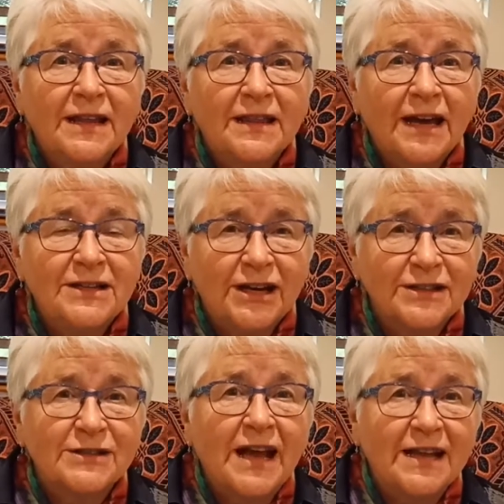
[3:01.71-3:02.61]
They
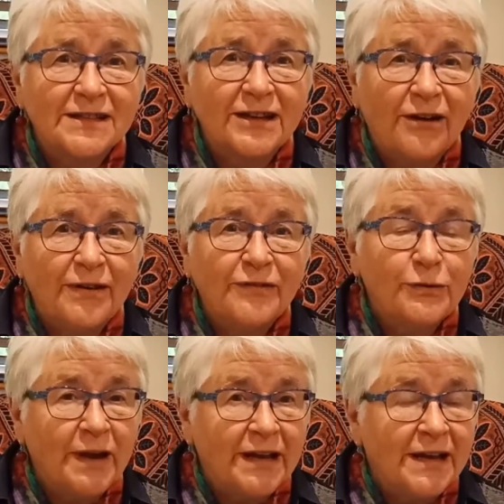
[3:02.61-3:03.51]
just had to go
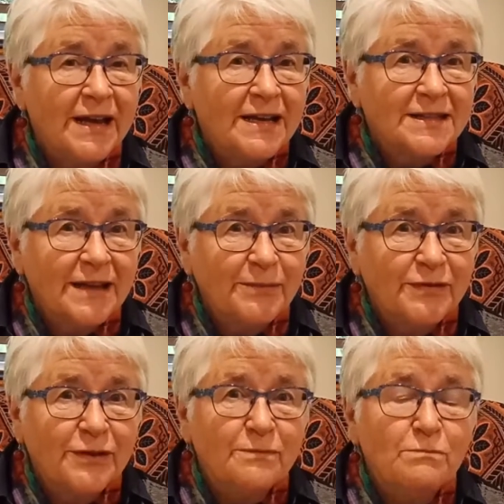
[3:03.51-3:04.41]
everywhere. Some
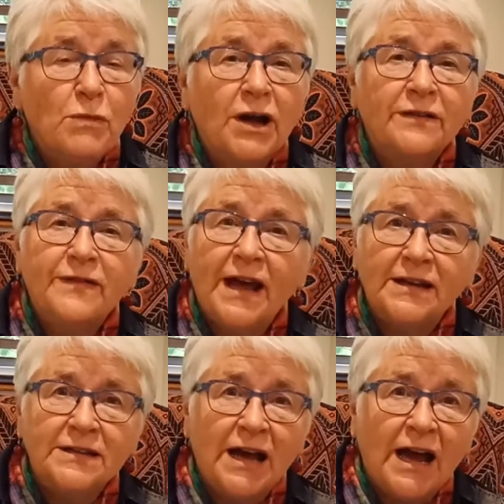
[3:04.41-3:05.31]
of them might have
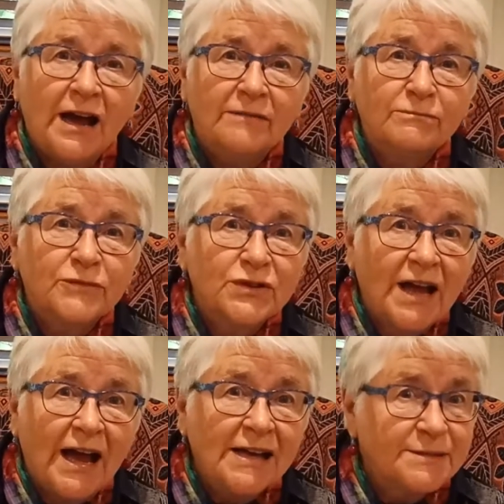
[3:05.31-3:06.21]
had
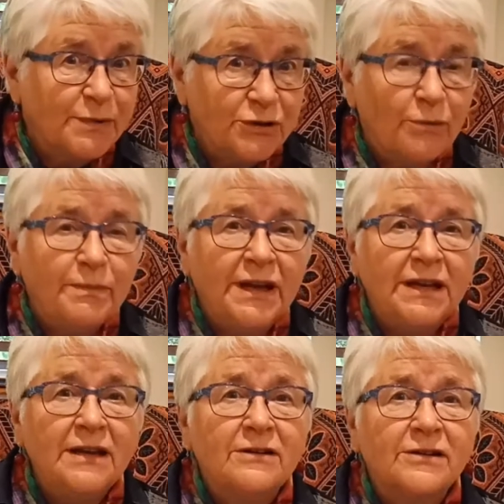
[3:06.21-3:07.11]
cars, but not
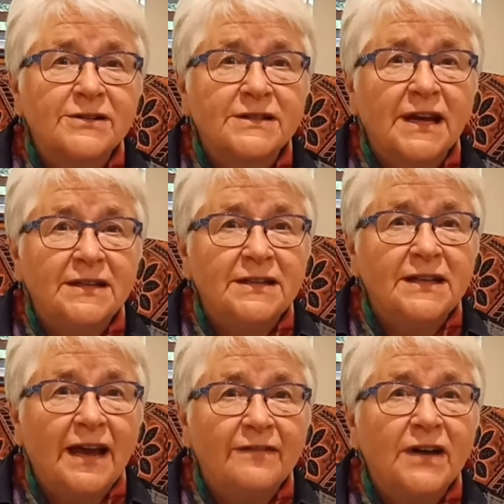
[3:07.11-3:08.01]
many because they didn't
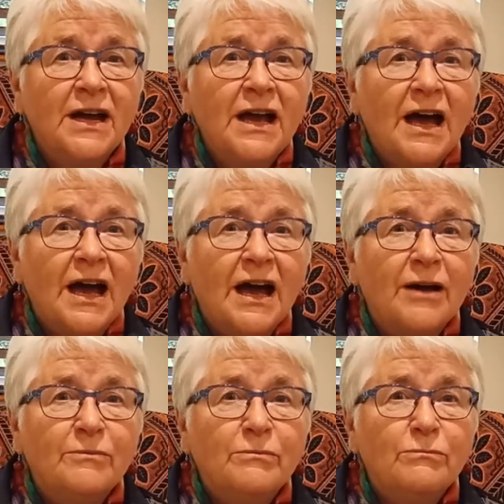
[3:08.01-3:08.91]
have
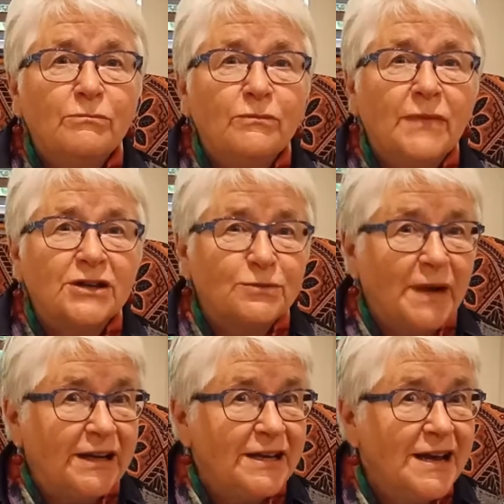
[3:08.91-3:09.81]
much
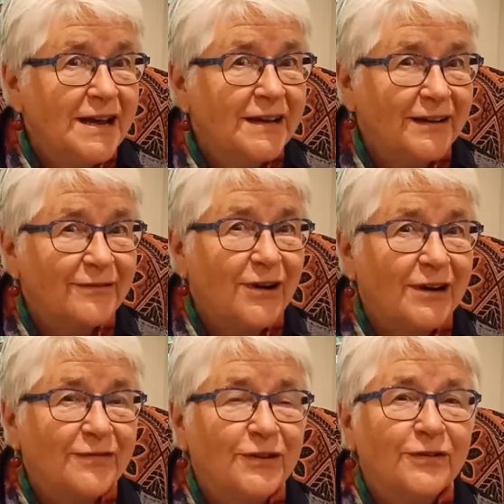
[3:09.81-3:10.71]
money, quite
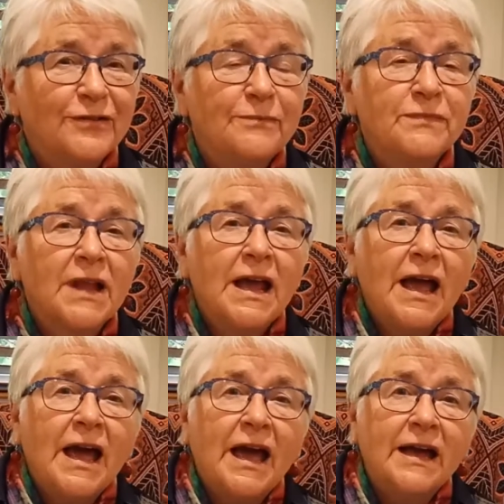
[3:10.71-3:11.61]
a few of them.
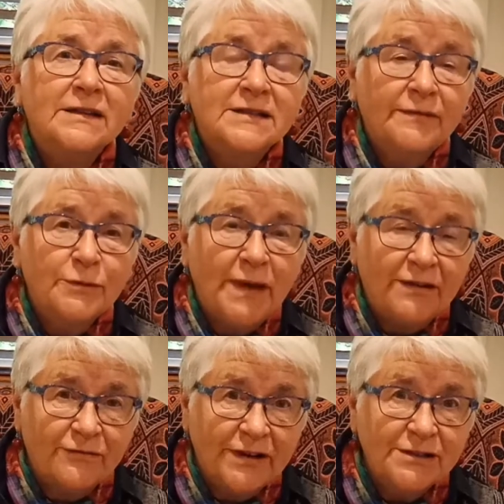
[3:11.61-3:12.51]
And some of them
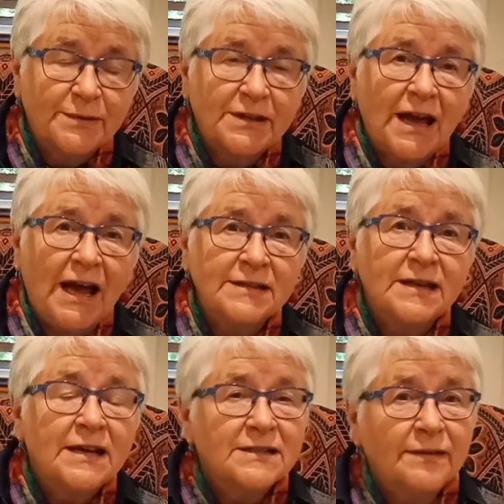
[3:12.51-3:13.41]
had friends with cars.
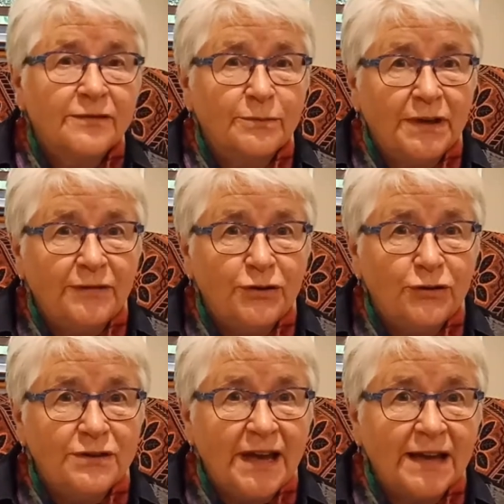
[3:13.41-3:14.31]
Some of them even
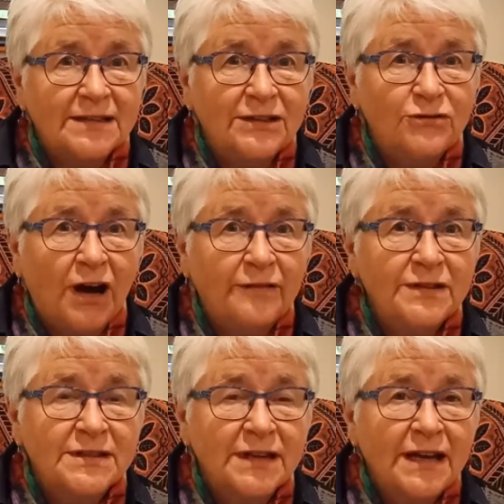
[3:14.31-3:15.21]
knew taxi
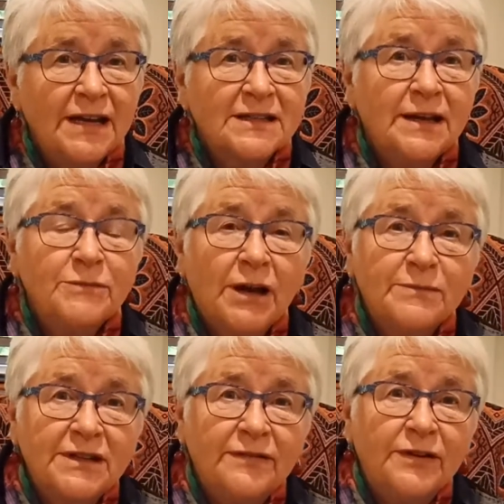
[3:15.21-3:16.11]
drivers.
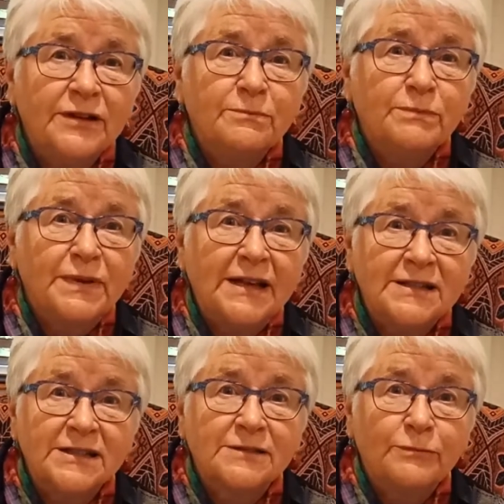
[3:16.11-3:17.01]
Sometimes even
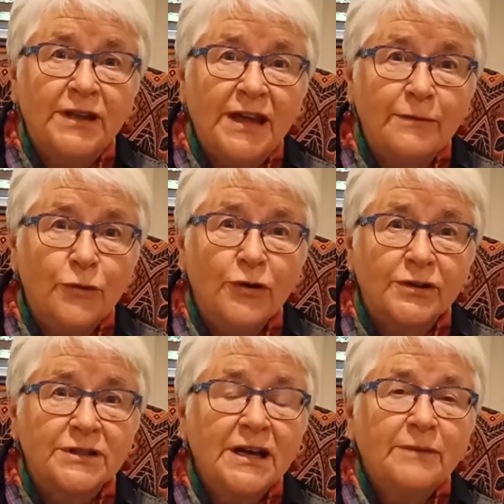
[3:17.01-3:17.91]
places where they
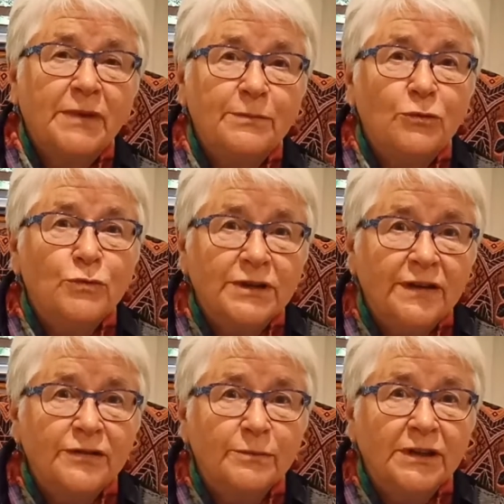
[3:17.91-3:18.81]
worked, people would
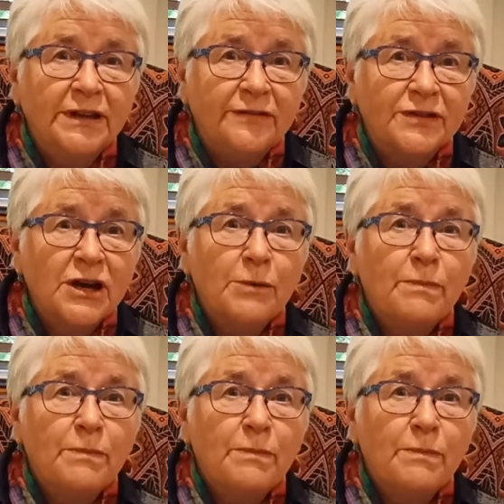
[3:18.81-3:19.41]
give them a lift.